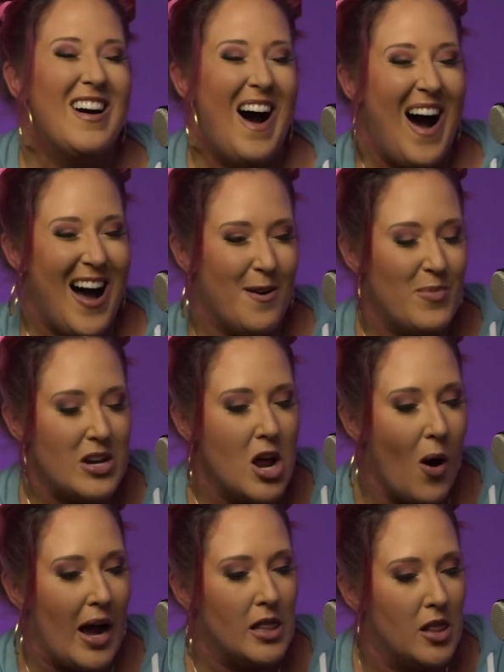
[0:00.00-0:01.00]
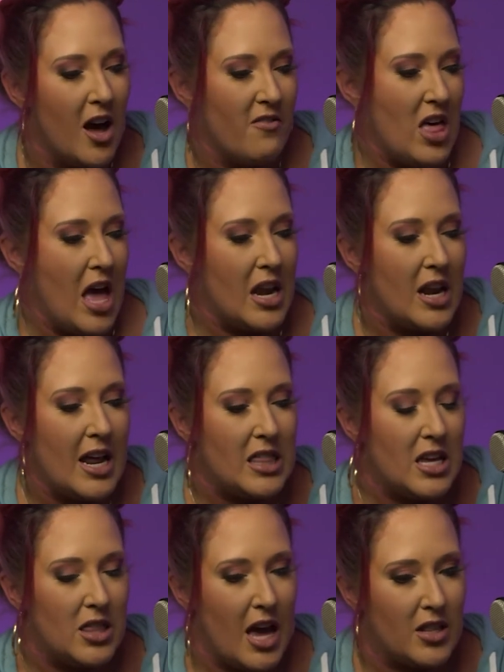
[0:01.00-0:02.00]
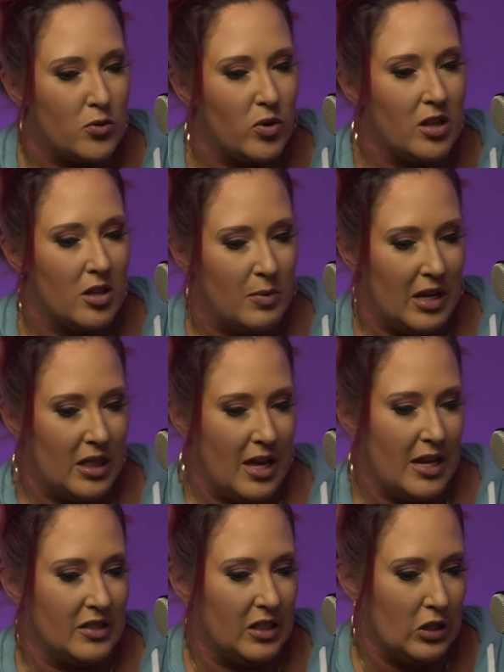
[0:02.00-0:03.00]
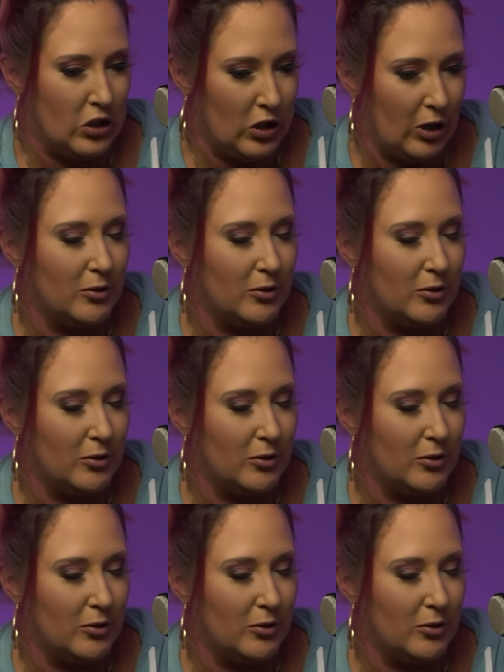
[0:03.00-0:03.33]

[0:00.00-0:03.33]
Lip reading: But no, I love that. And I think that's one of the big things is,